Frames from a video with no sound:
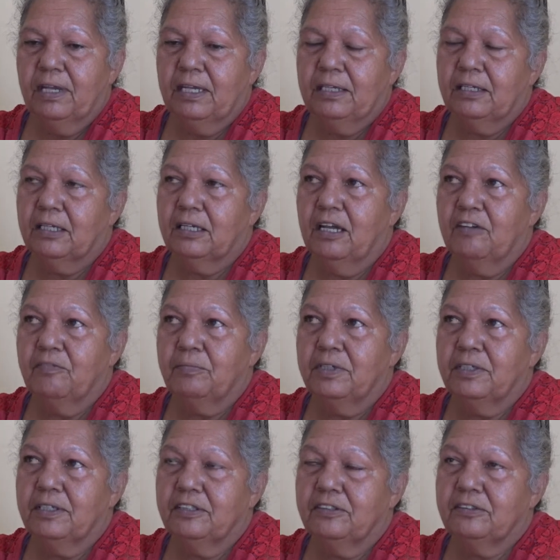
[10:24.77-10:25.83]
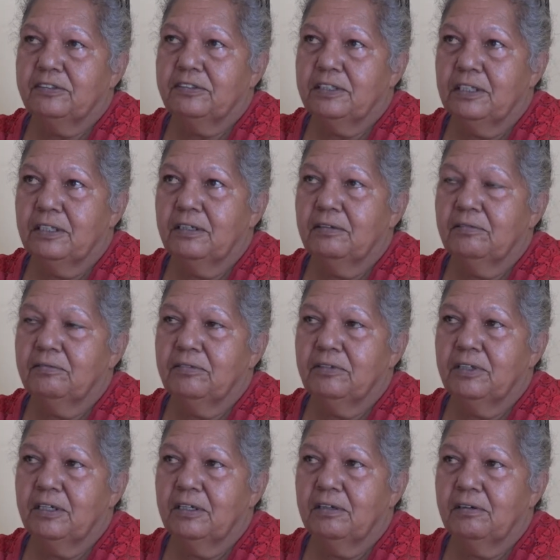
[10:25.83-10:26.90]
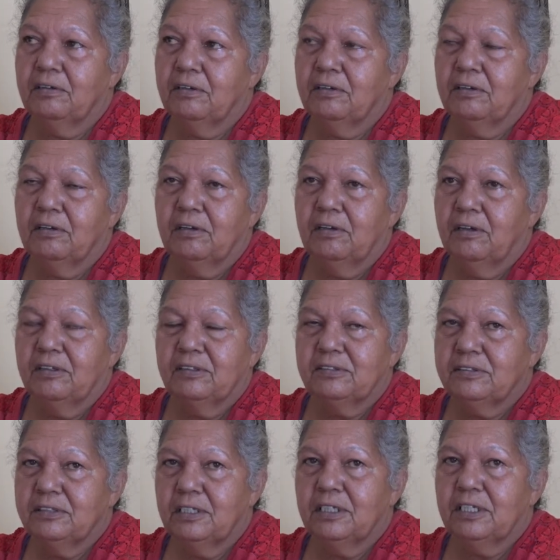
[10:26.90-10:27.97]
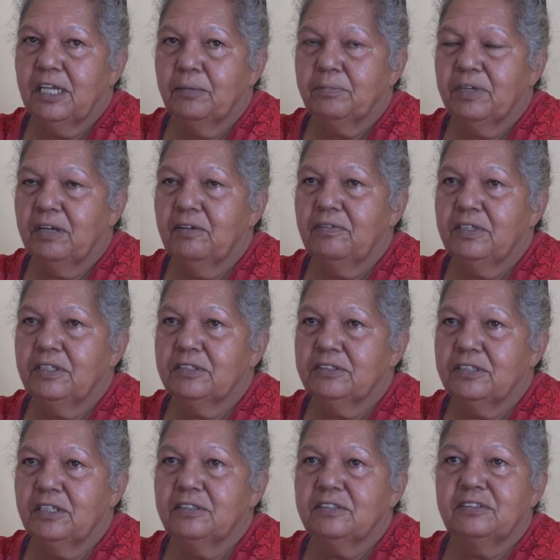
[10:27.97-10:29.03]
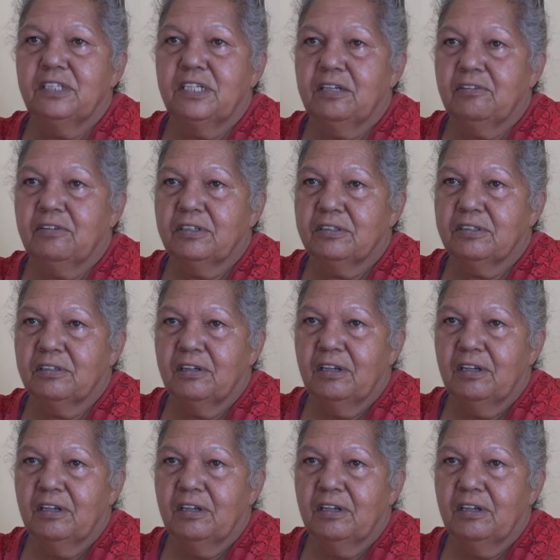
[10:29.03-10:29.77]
and the government has still, you know, still kept everything so secret.